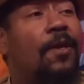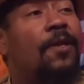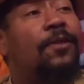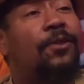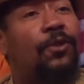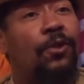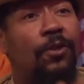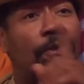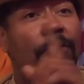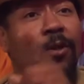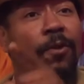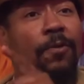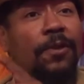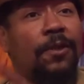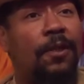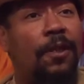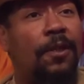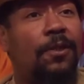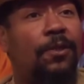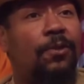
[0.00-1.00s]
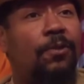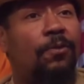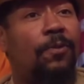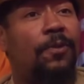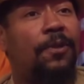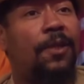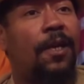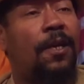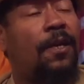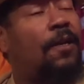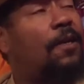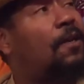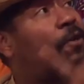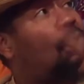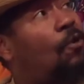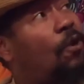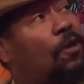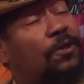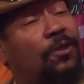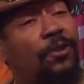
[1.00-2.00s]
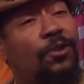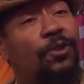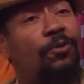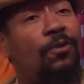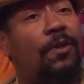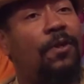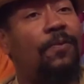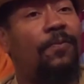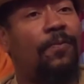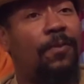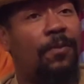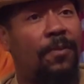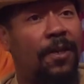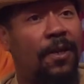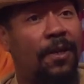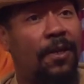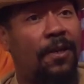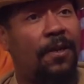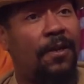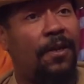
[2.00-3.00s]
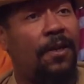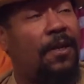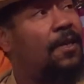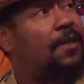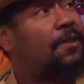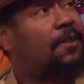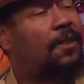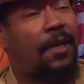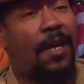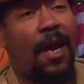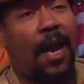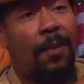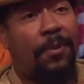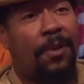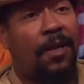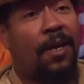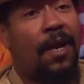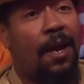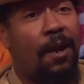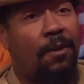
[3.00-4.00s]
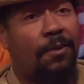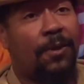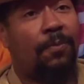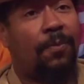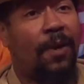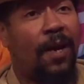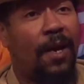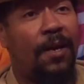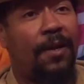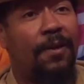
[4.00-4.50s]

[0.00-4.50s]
So you know what Sunday school was at? Across the street from there. It's a cap and gown spot.